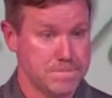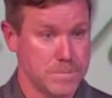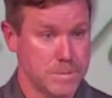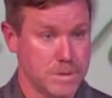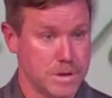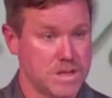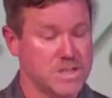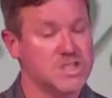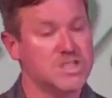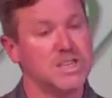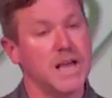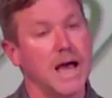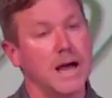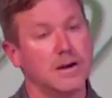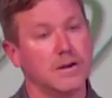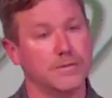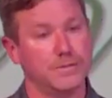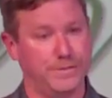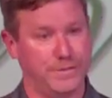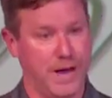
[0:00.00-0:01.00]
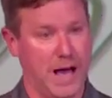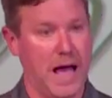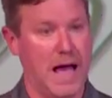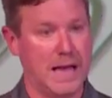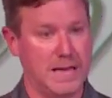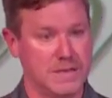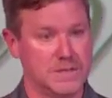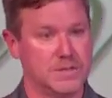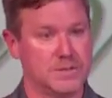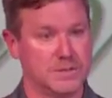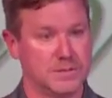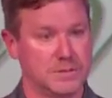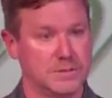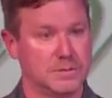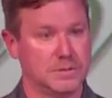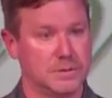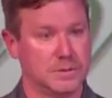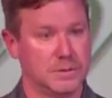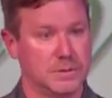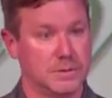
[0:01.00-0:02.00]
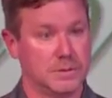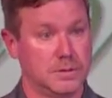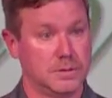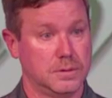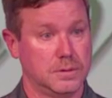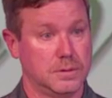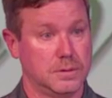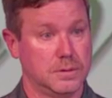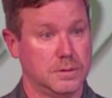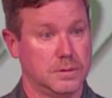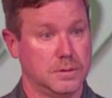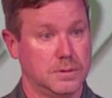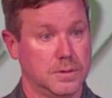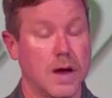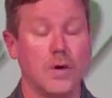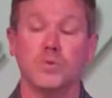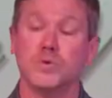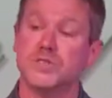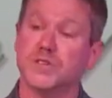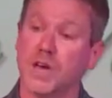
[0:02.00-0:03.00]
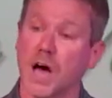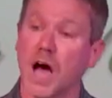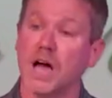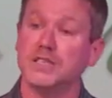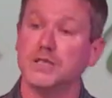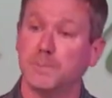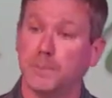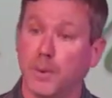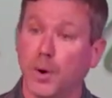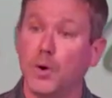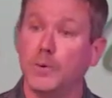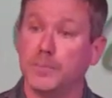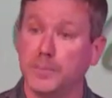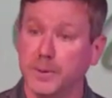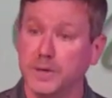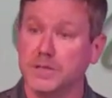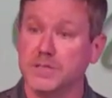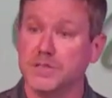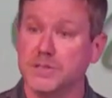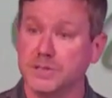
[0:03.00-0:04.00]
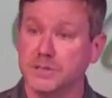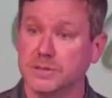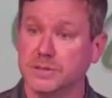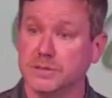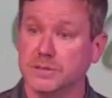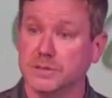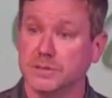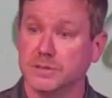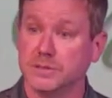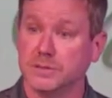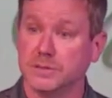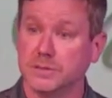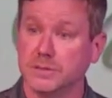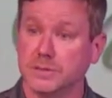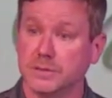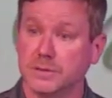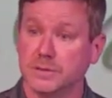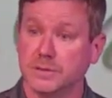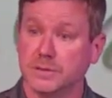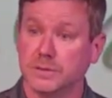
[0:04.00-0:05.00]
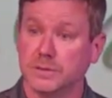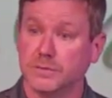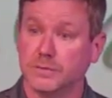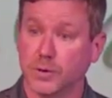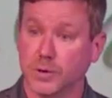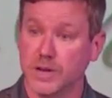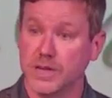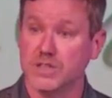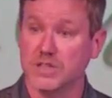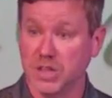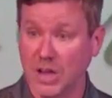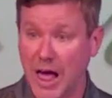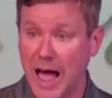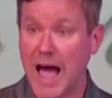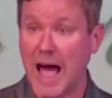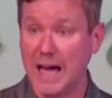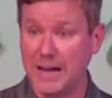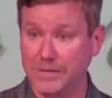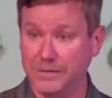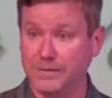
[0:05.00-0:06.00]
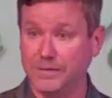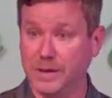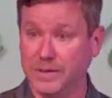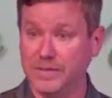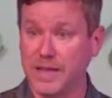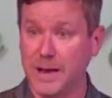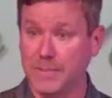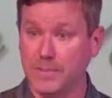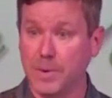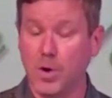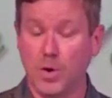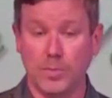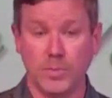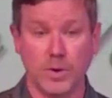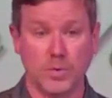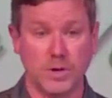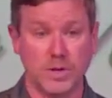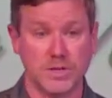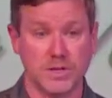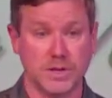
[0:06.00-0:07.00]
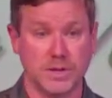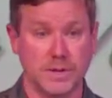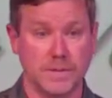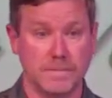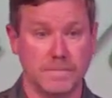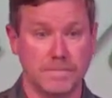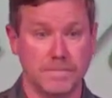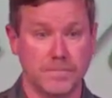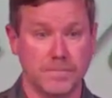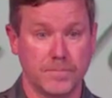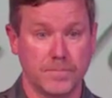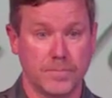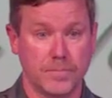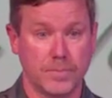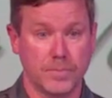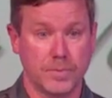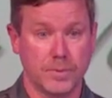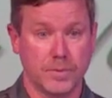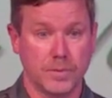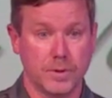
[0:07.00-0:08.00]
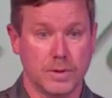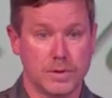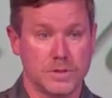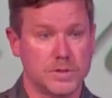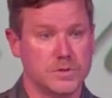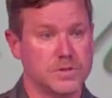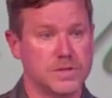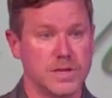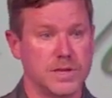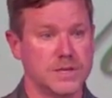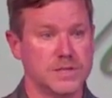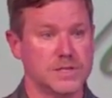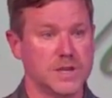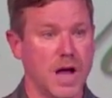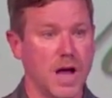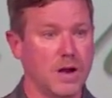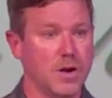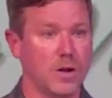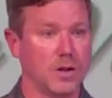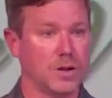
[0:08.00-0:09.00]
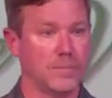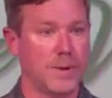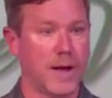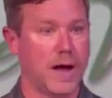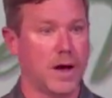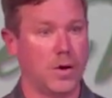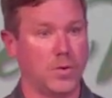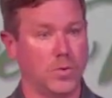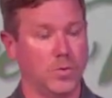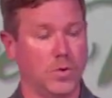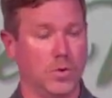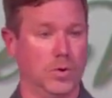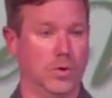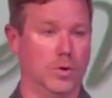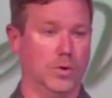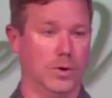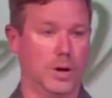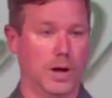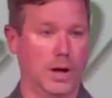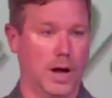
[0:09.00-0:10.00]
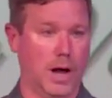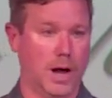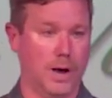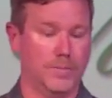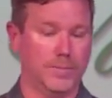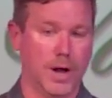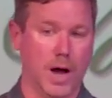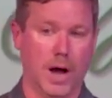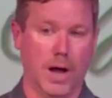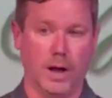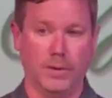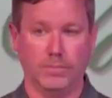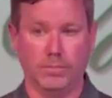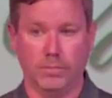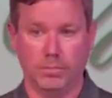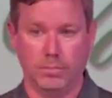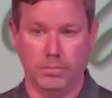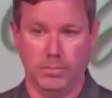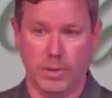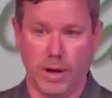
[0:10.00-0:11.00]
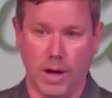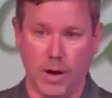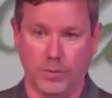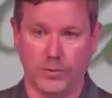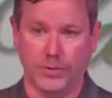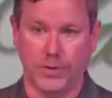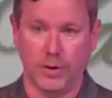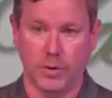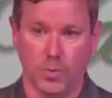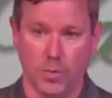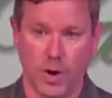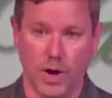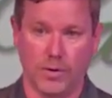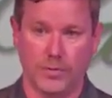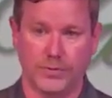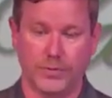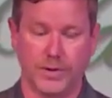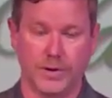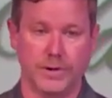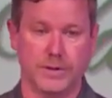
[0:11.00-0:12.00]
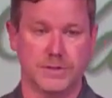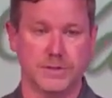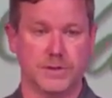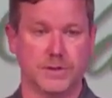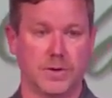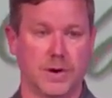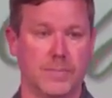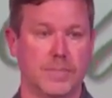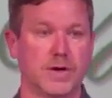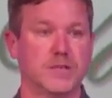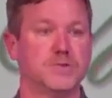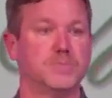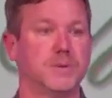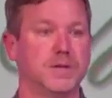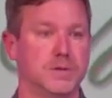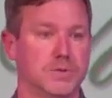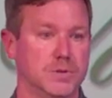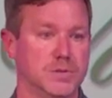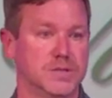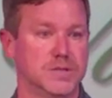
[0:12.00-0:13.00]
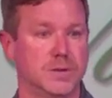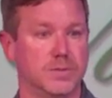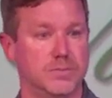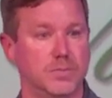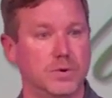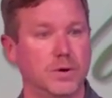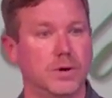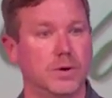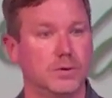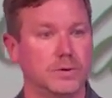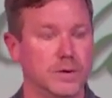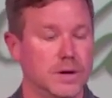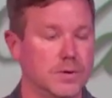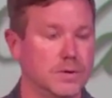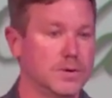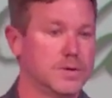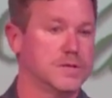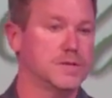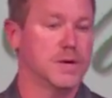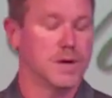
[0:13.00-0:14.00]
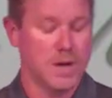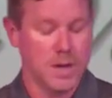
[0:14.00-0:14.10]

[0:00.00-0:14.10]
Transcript: A sacrifice. That was God's purpose for his life at that moment, wasn't it? So, see, it's not all about, well, I'm not healthy and wealthy, so I must be doing something wrong. No, it's